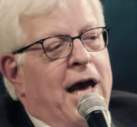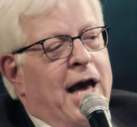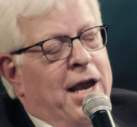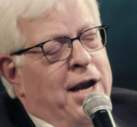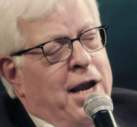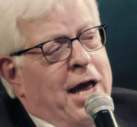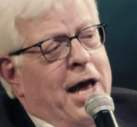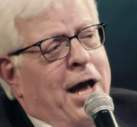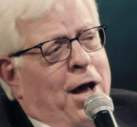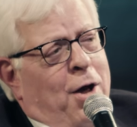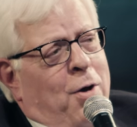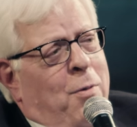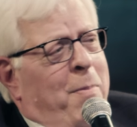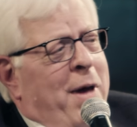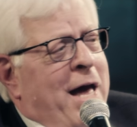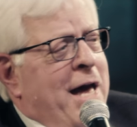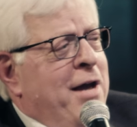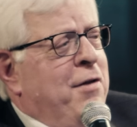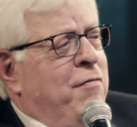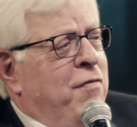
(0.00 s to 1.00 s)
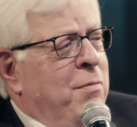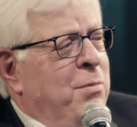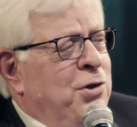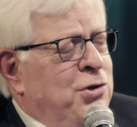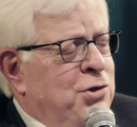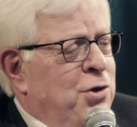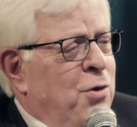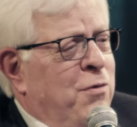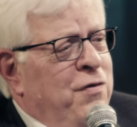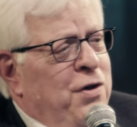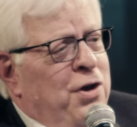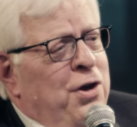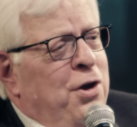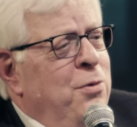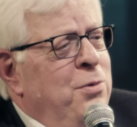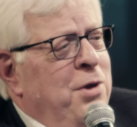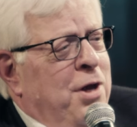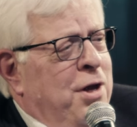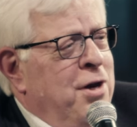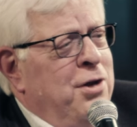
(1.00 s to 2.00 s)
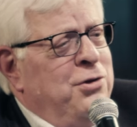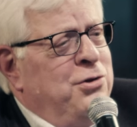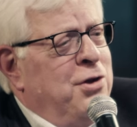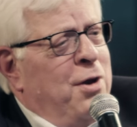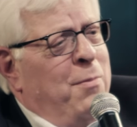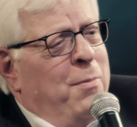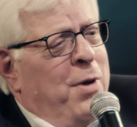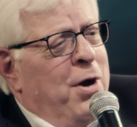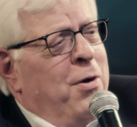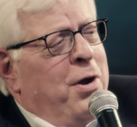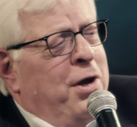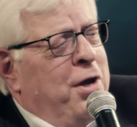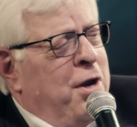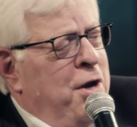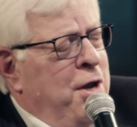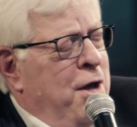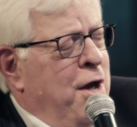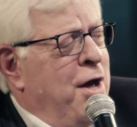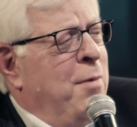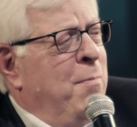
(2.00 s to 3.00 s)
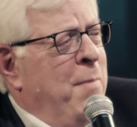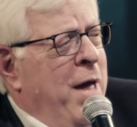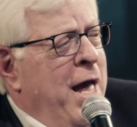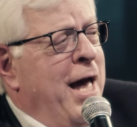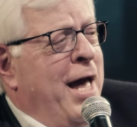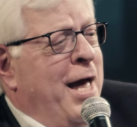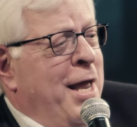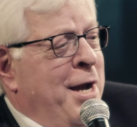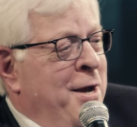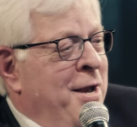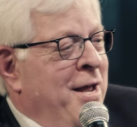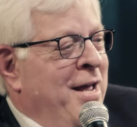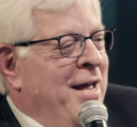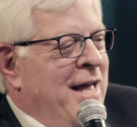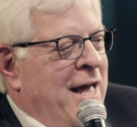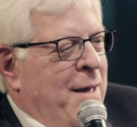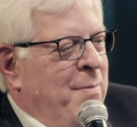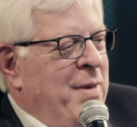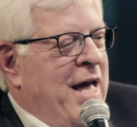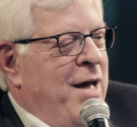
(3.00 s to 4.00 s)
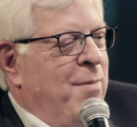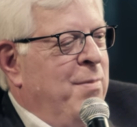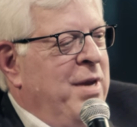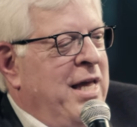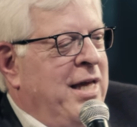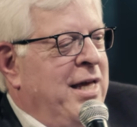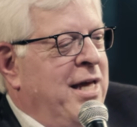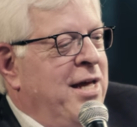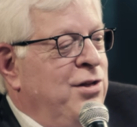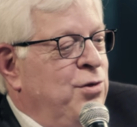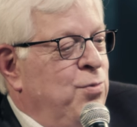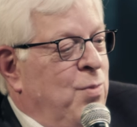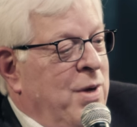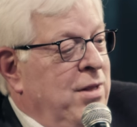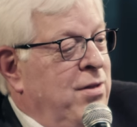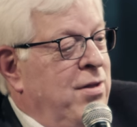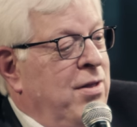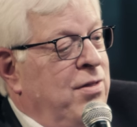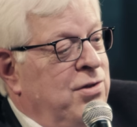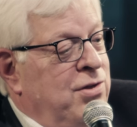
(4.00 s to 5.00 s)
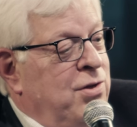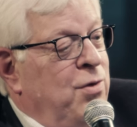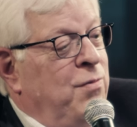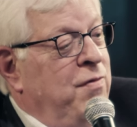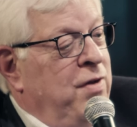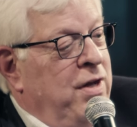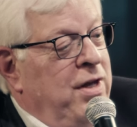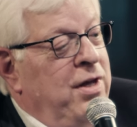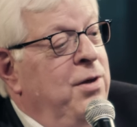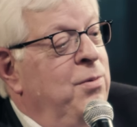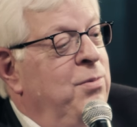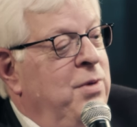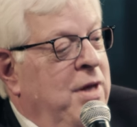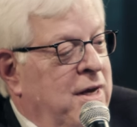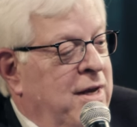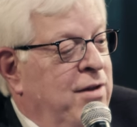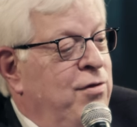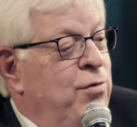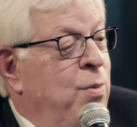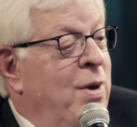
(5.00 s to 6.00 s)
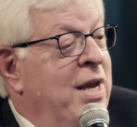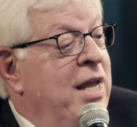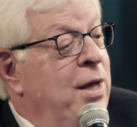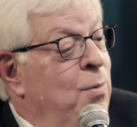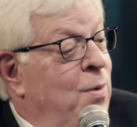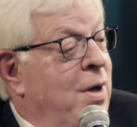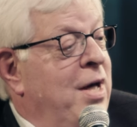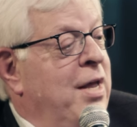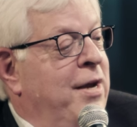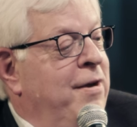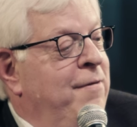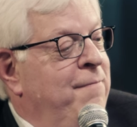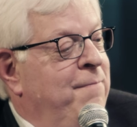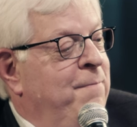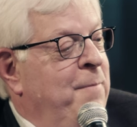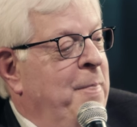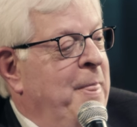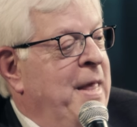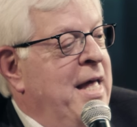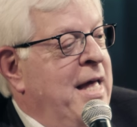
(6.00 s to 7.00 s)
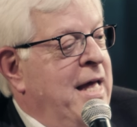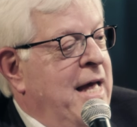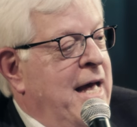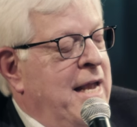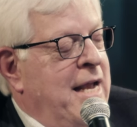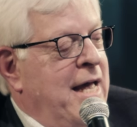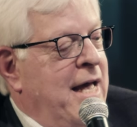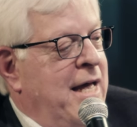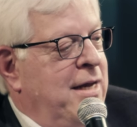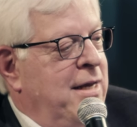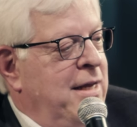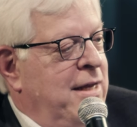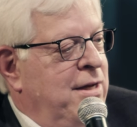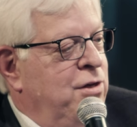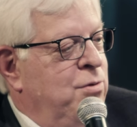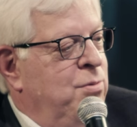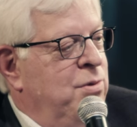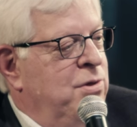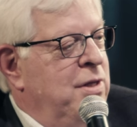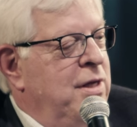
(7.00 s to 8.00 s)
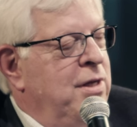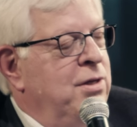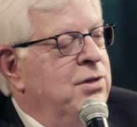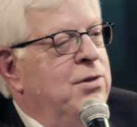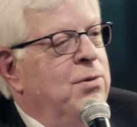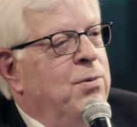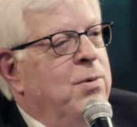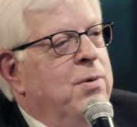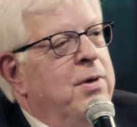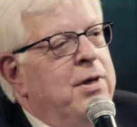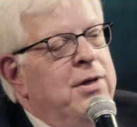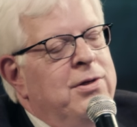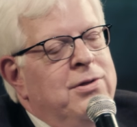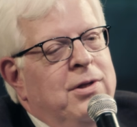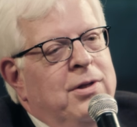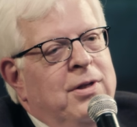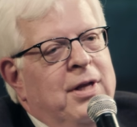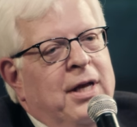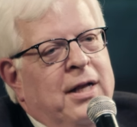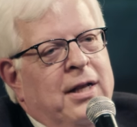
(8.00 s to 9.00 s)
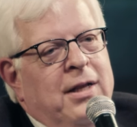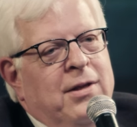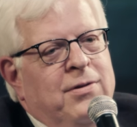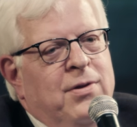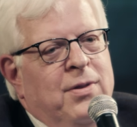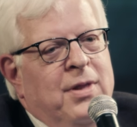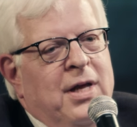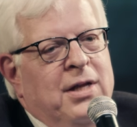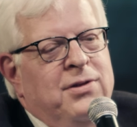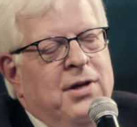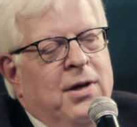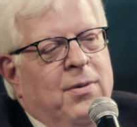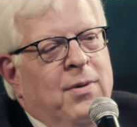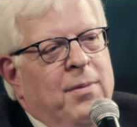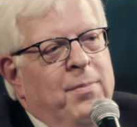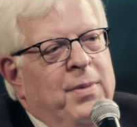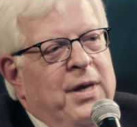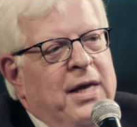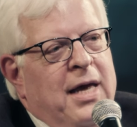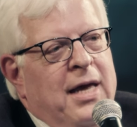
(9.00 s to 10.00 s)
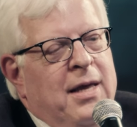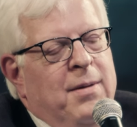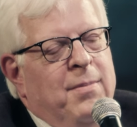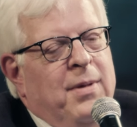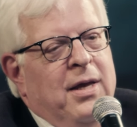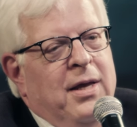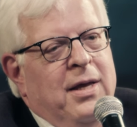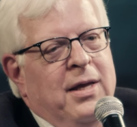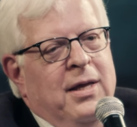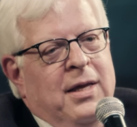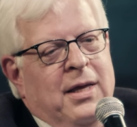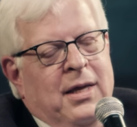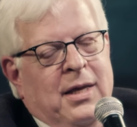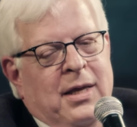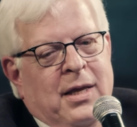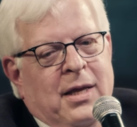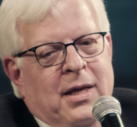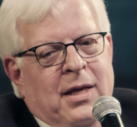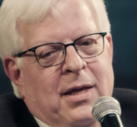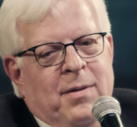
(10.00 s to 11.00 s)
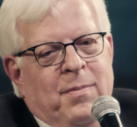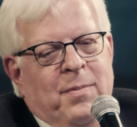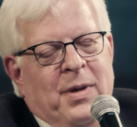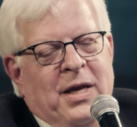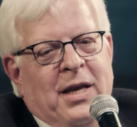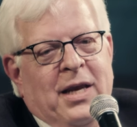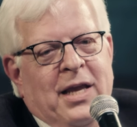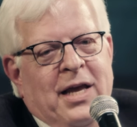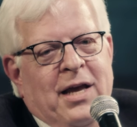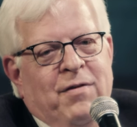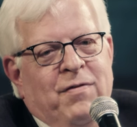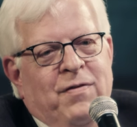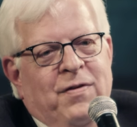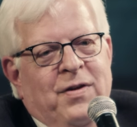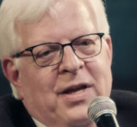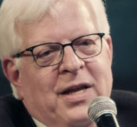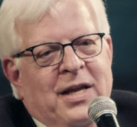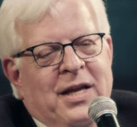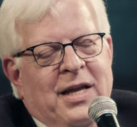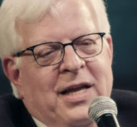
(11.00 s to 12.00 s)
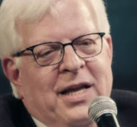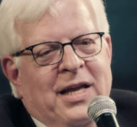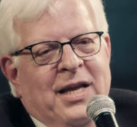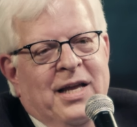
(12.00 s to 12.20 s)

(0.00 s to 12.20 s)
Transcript: And now, back from the Soviet Union as an American young man, I mean, how many kids went to the Soviet Union at 21? and had interesting stories to tell. So that's how I began my. They called him James life.